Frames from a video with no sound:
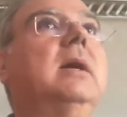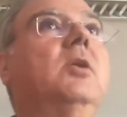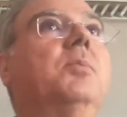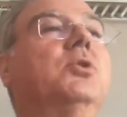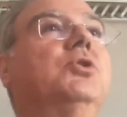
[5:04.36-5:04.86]

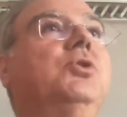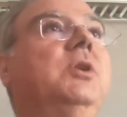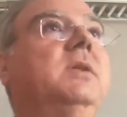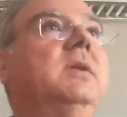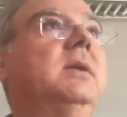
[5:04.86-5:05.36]

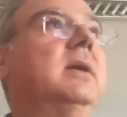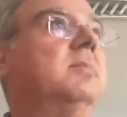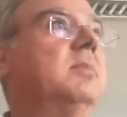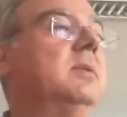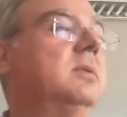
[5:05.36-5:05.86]
opportunity
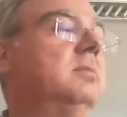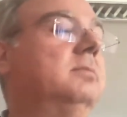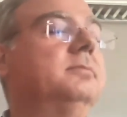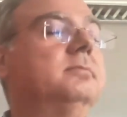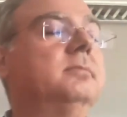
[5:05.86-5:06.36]
and
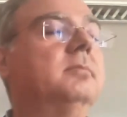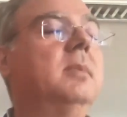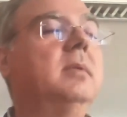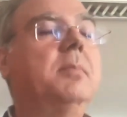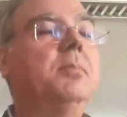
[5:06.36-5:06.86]

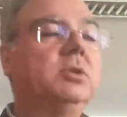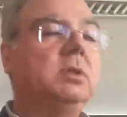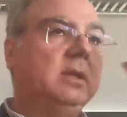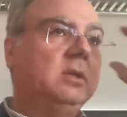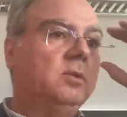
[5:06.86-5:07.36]
the
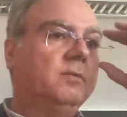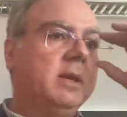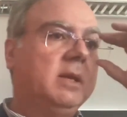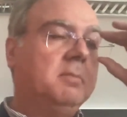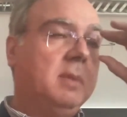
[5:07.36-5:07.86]
possibility of
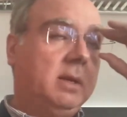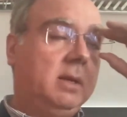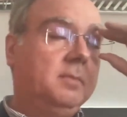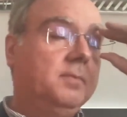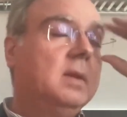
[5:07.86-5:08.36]
making
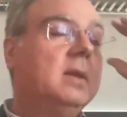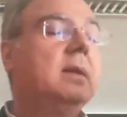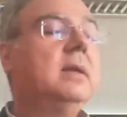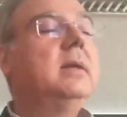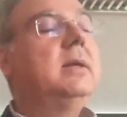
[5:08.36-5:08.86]
money,
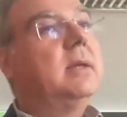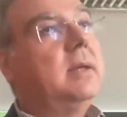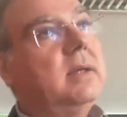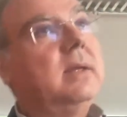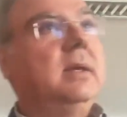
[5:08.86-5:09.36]

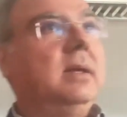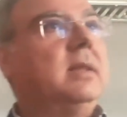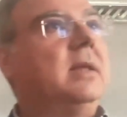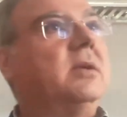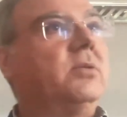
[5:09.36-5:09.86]

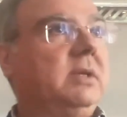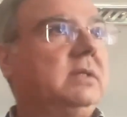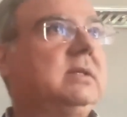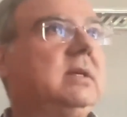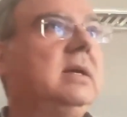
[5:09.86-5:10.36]
then the
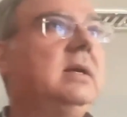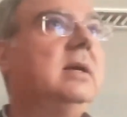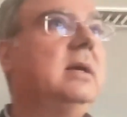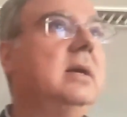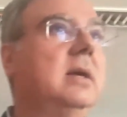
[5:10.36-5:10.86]
risk
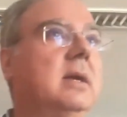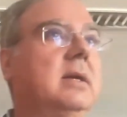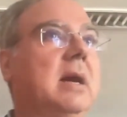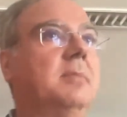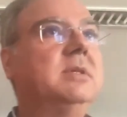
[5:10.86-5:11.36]

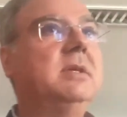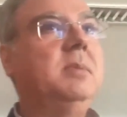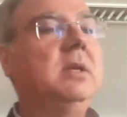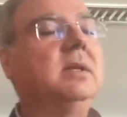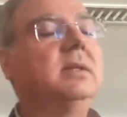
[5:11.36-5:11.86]
comes
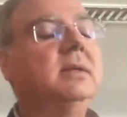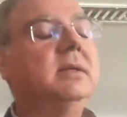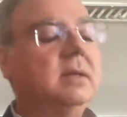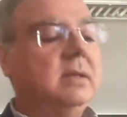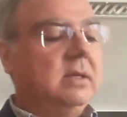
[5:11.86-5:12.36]

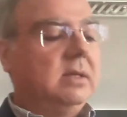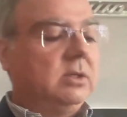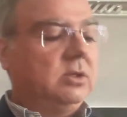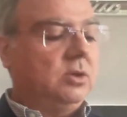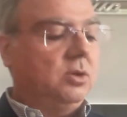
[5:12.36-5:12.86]
immediately.
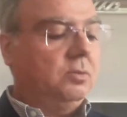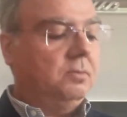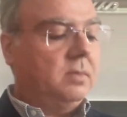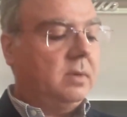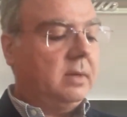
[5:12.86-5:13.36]
So